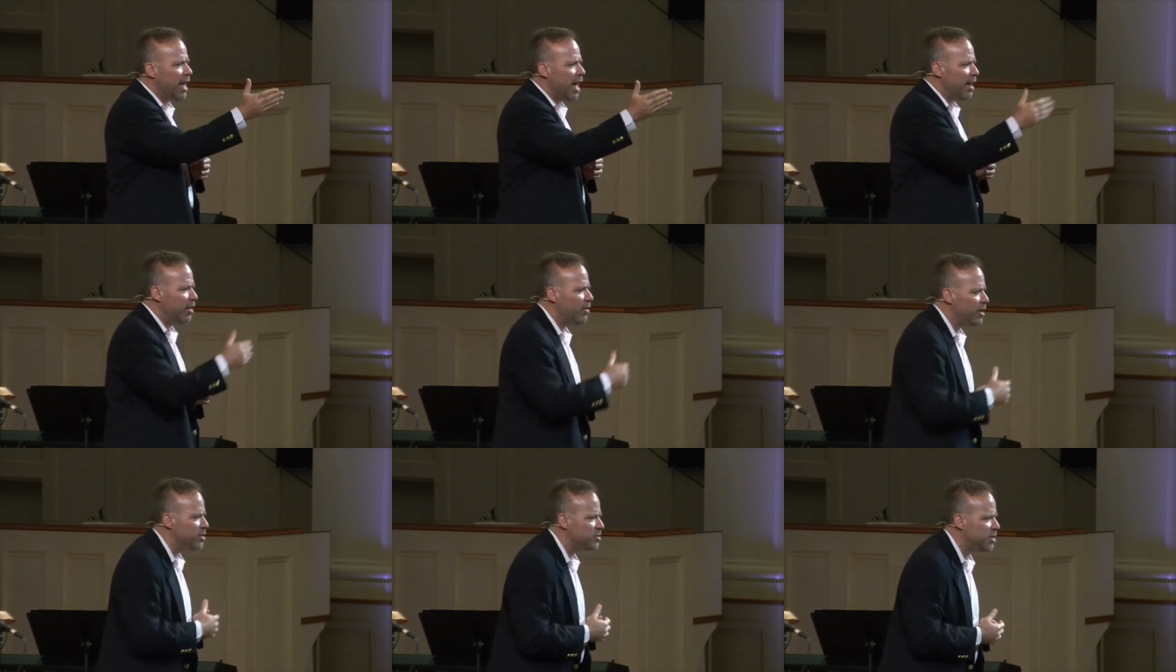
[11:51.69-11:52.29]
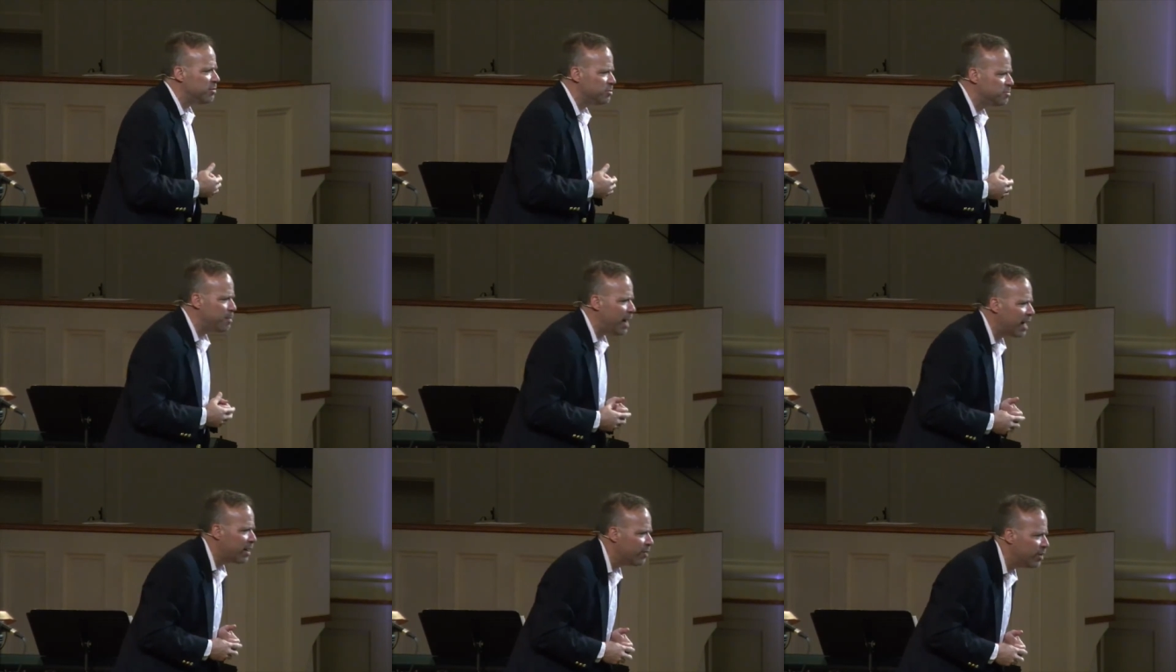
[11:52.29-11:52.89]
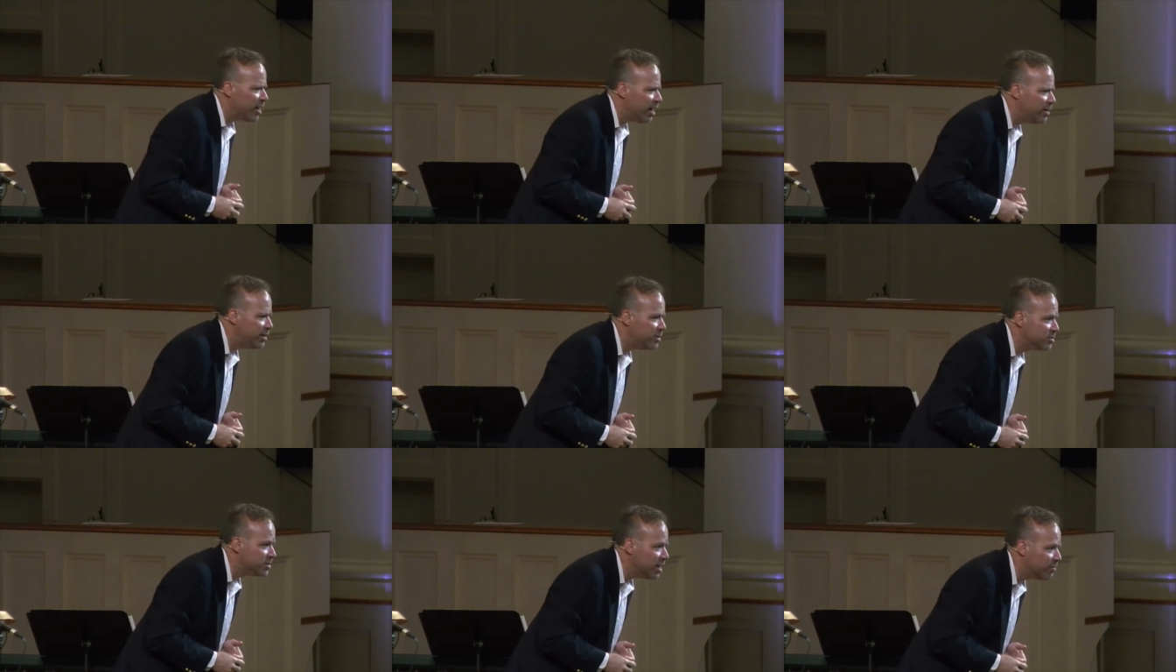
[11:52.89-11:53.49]
And I think you said it was back in the
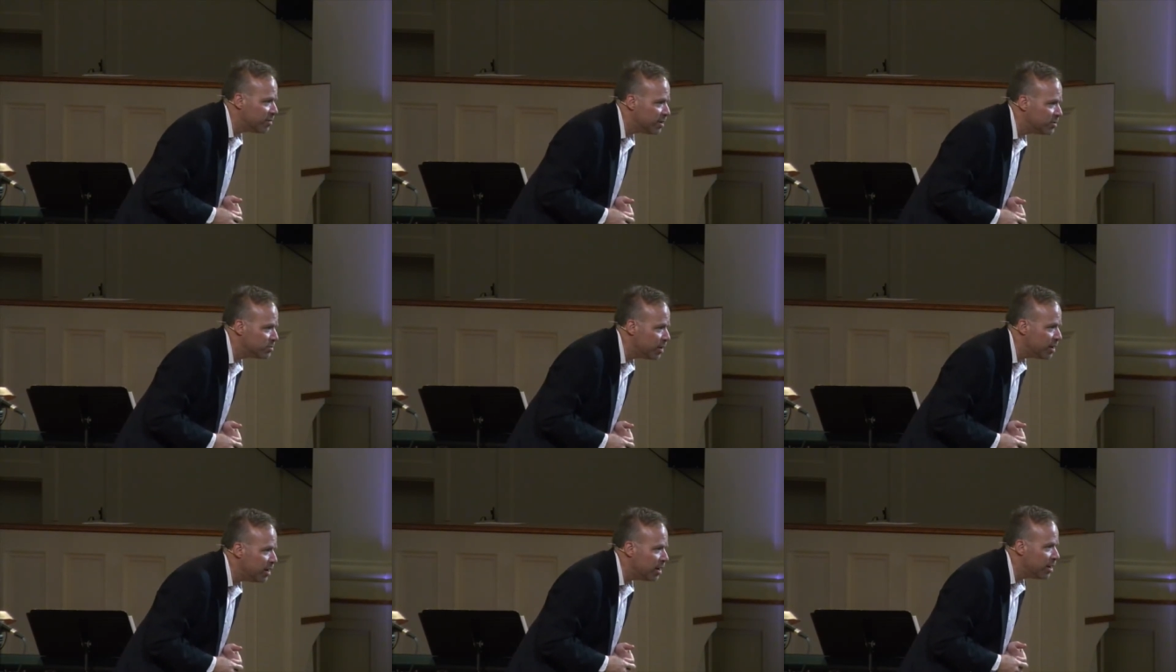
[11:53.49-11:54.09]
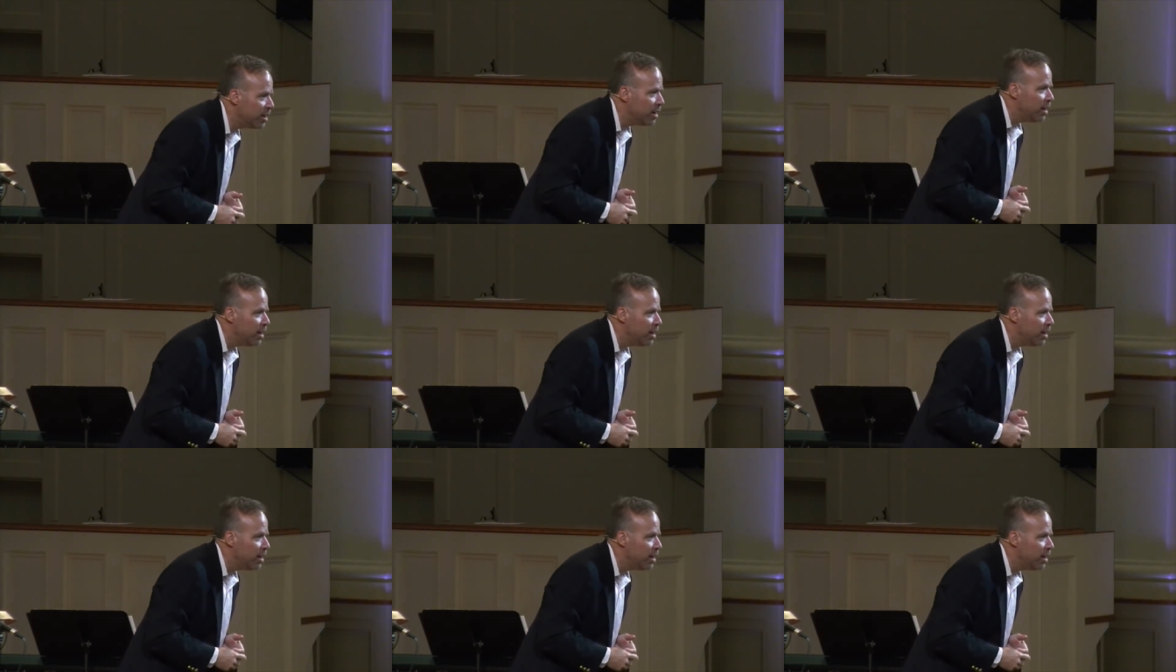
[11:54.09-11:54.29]
1970s, wasn't it?